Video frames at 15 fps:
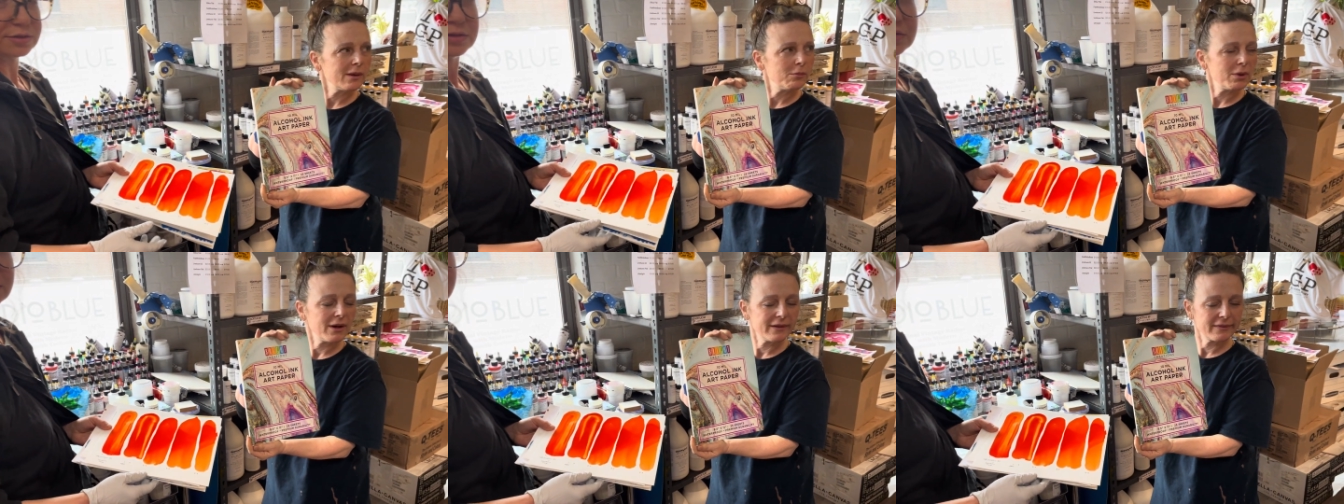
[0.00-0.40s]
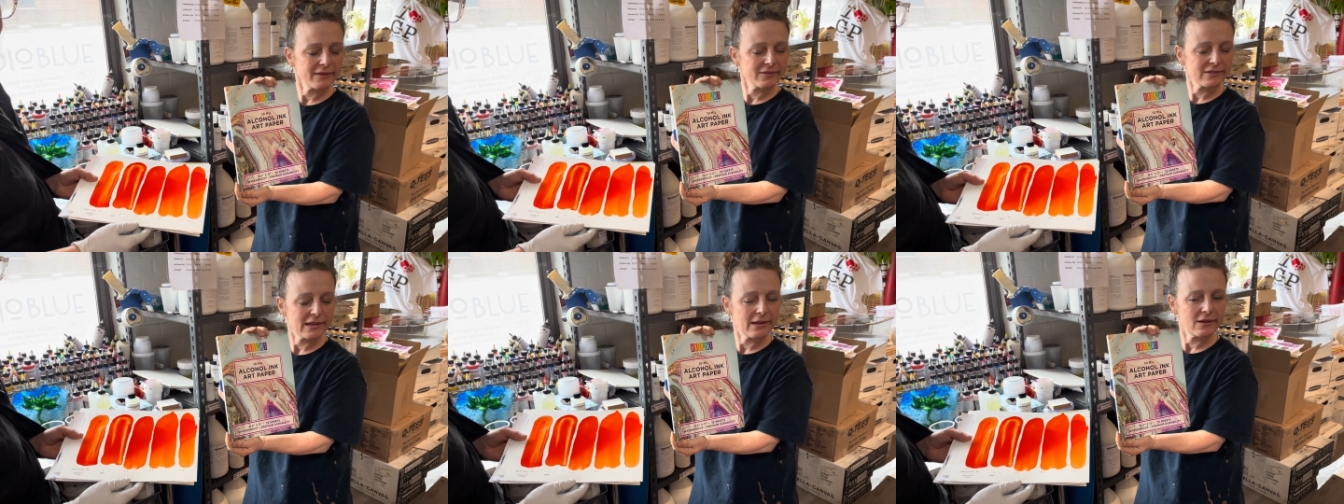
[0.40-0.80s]
bought this
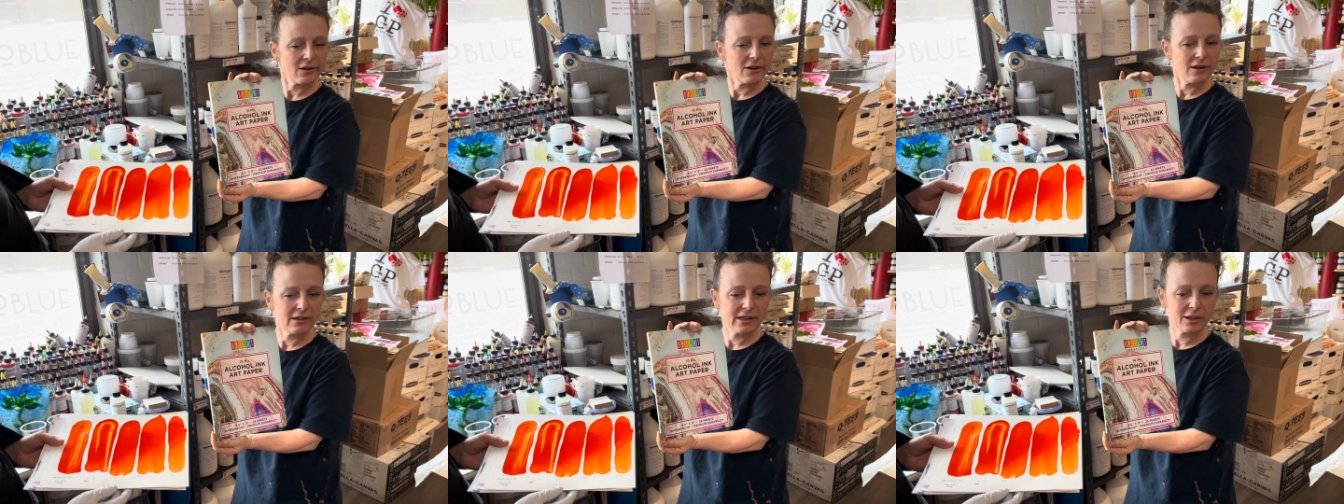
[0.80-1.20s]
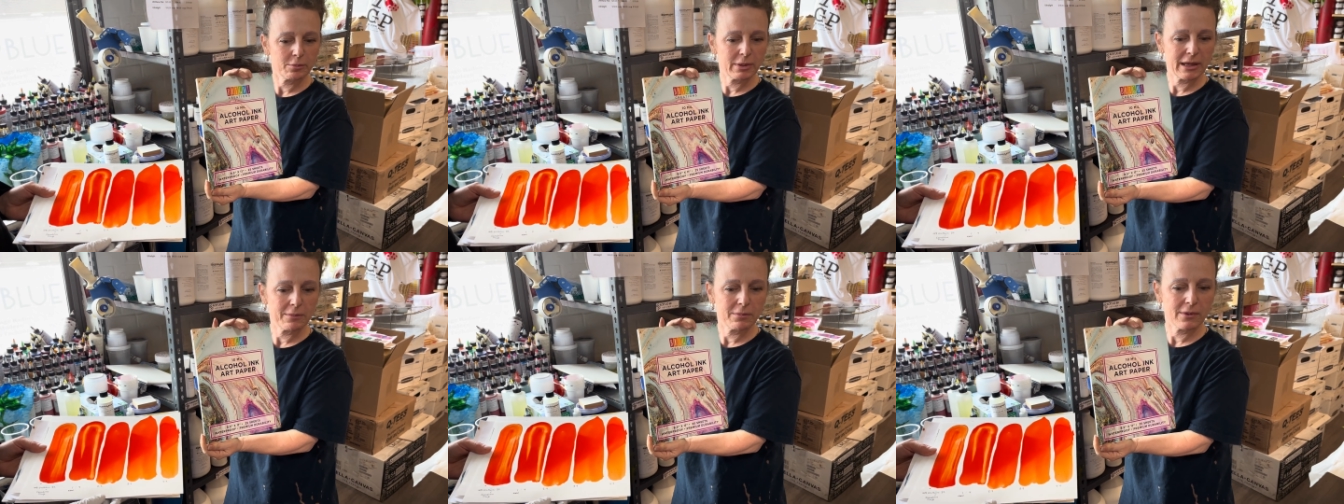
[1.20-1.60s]
alcohol ink
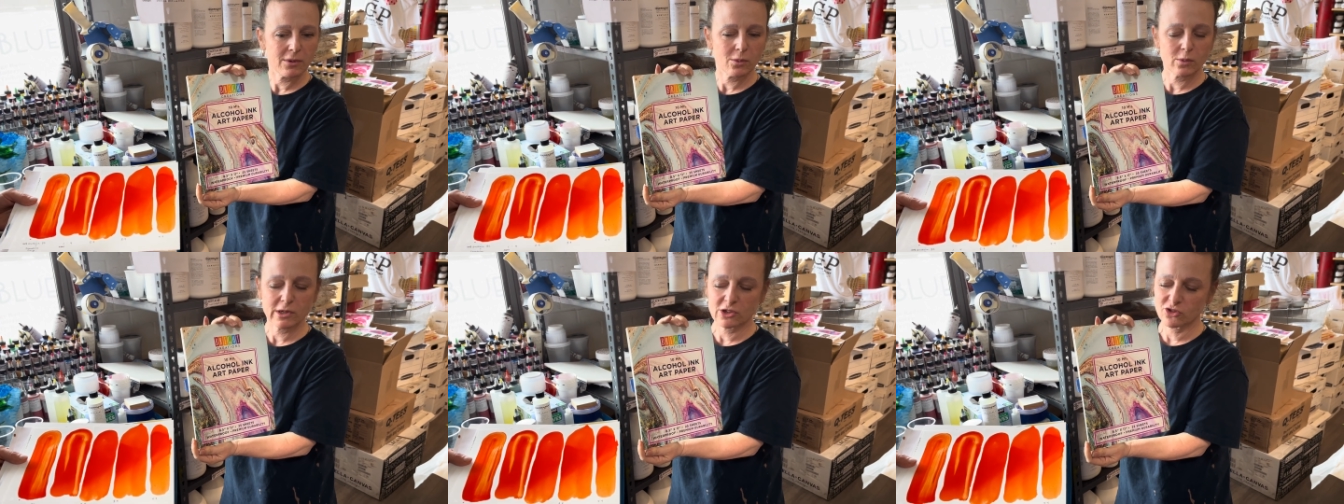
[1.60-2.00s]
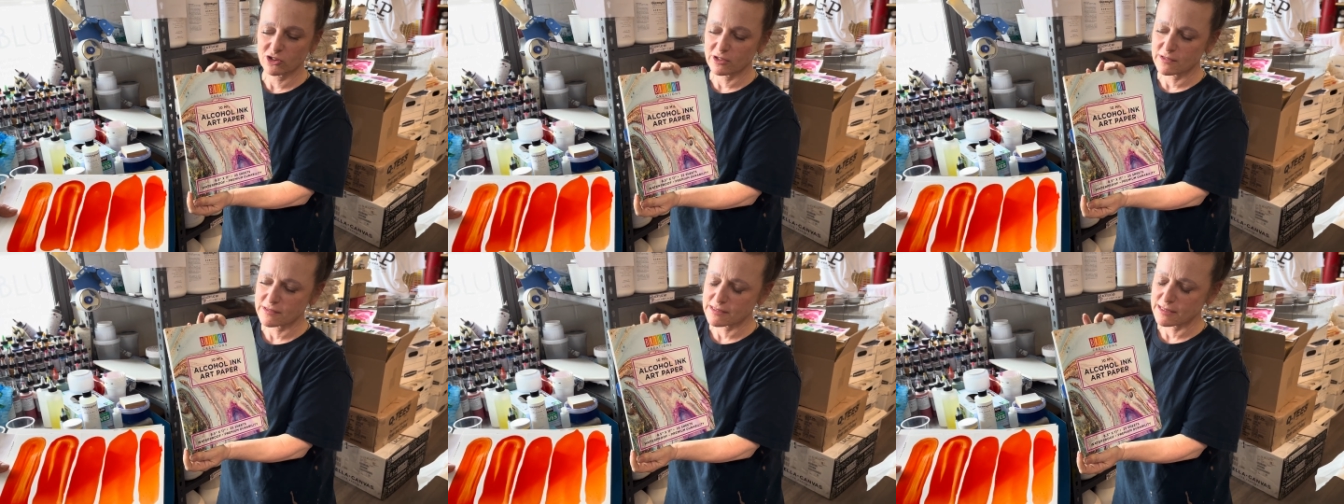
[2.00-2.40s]
paper, which
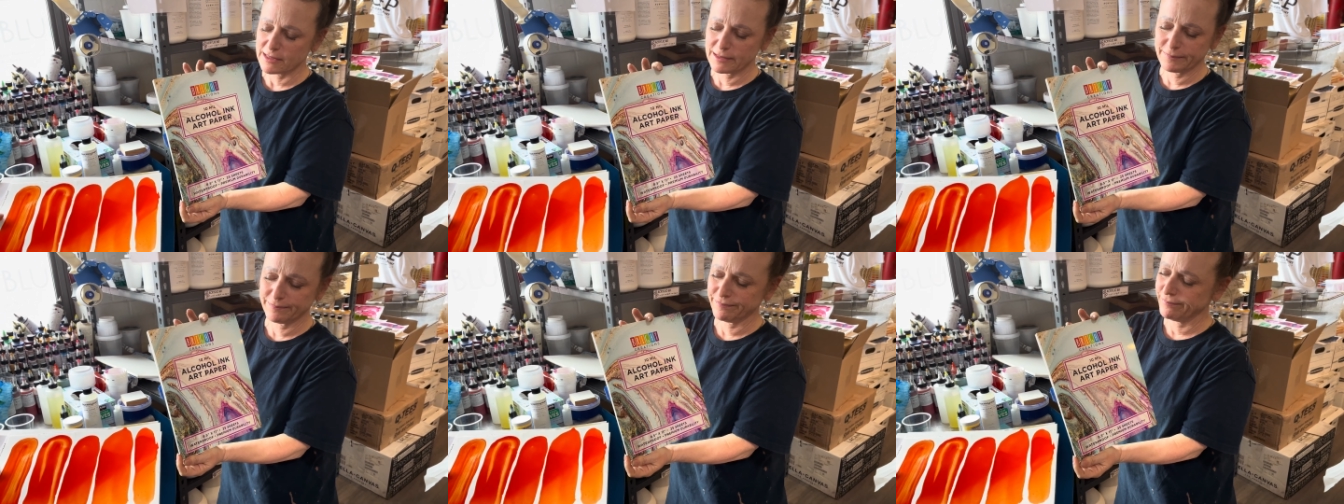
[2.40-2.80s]
is um,